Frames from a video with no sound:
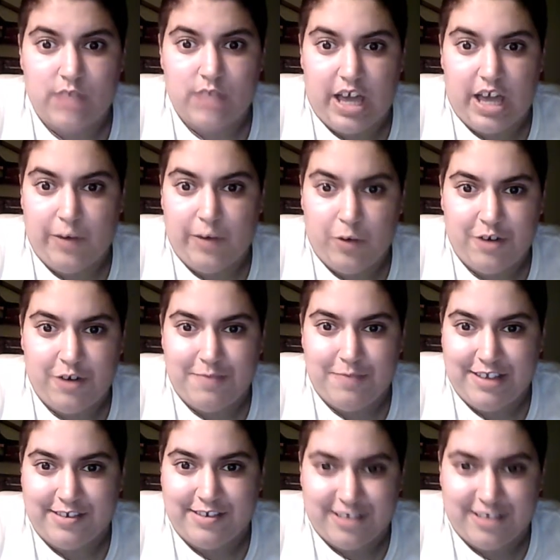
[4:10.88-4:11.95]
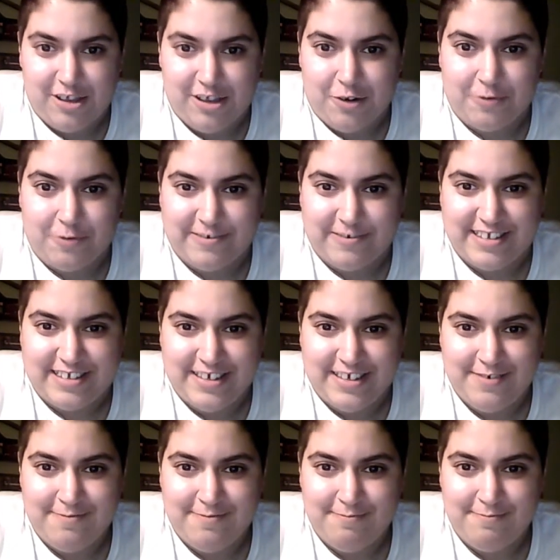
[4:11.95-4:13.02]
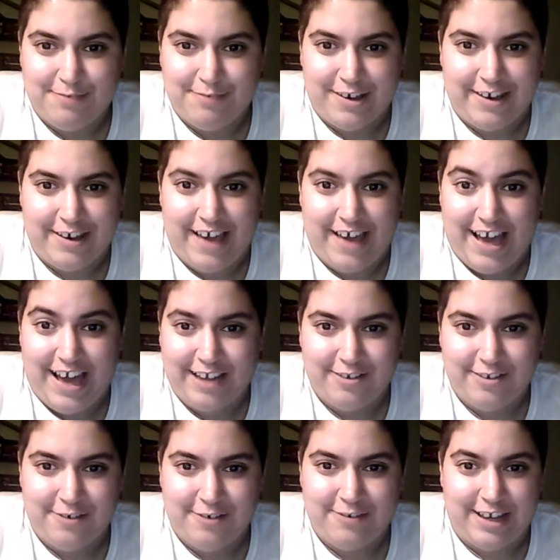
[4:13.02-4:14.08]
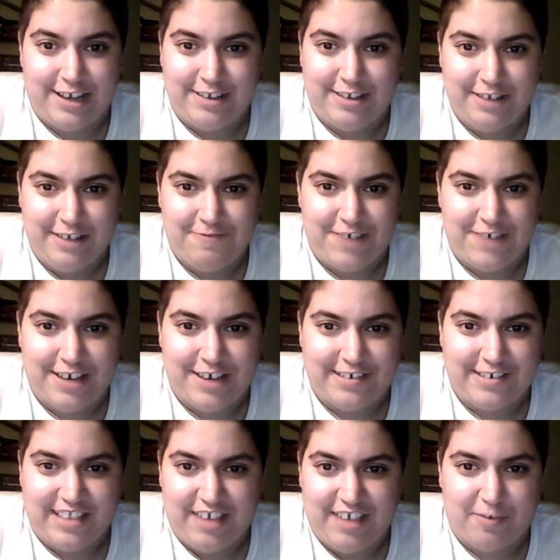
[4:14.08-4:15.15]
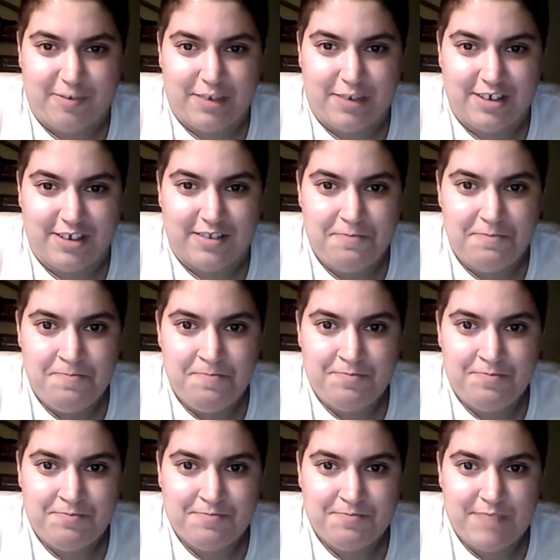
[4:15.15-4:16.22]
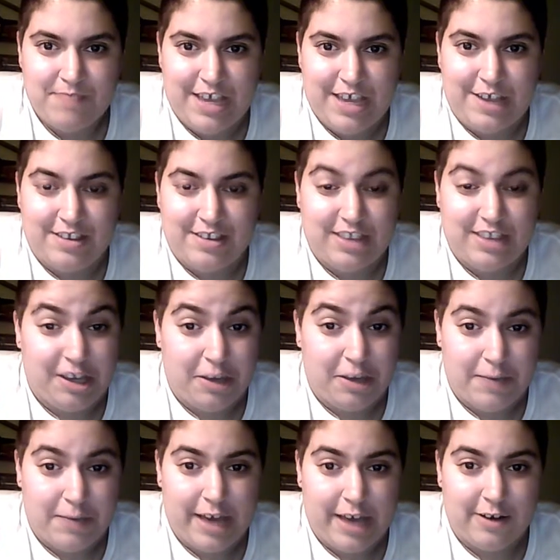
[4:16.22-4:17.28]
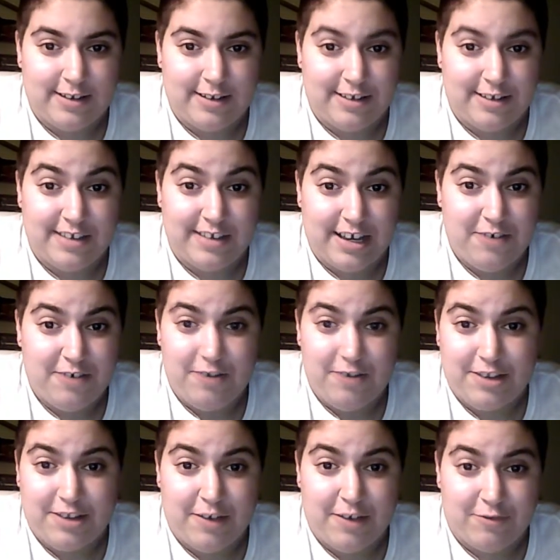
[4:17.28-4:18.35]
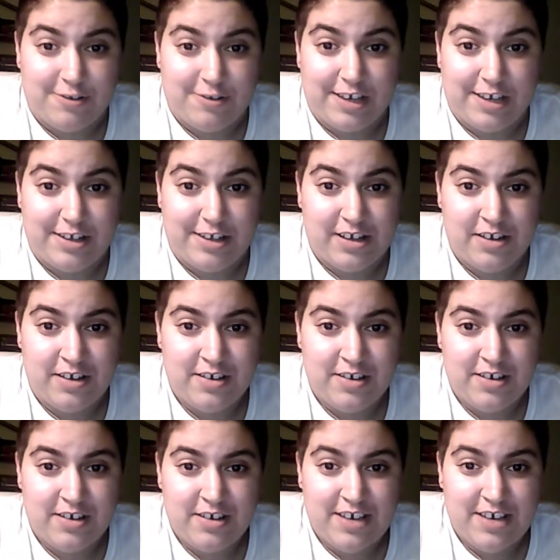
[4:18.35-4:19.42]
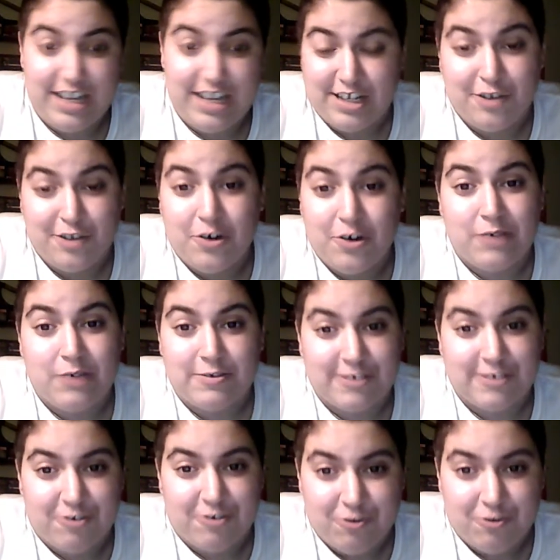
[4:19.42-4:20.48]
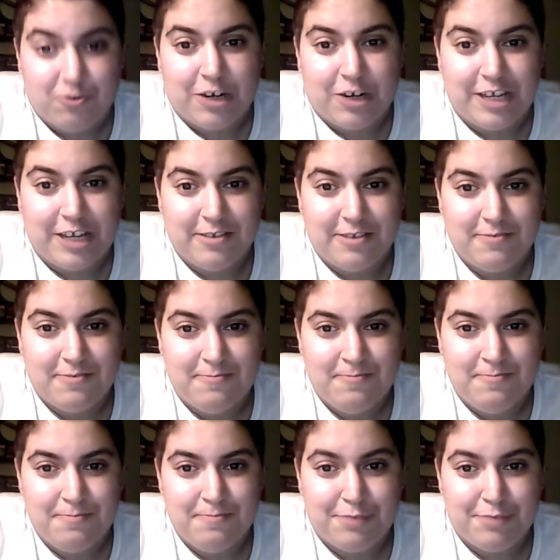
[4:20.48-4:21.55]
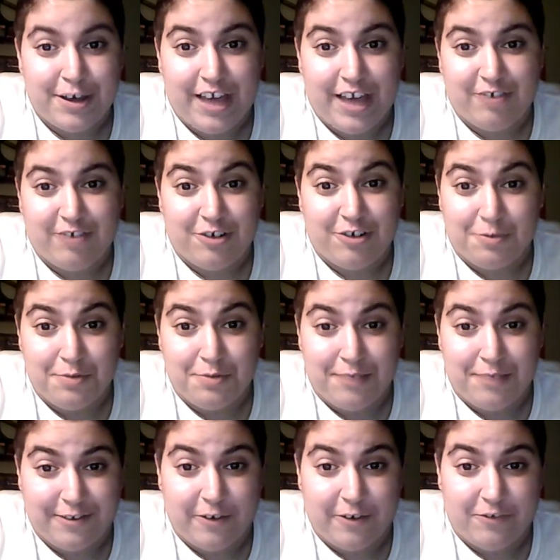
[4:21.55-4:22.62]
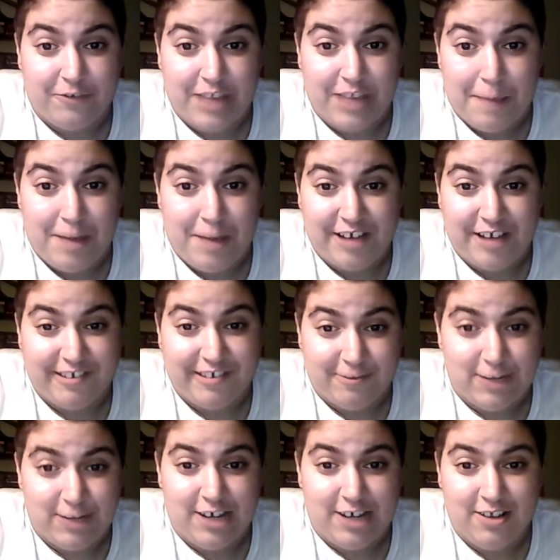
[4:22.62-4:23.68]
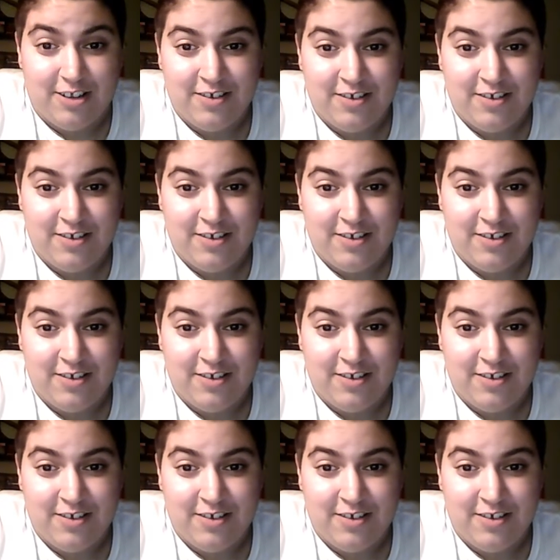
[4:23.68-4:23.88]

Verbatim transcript: I wear men's clothes but I don't identify as a lesbian. And thinking back on it now, I never did. And I knew I wasn't straight, but I tried to put myself in that box as well.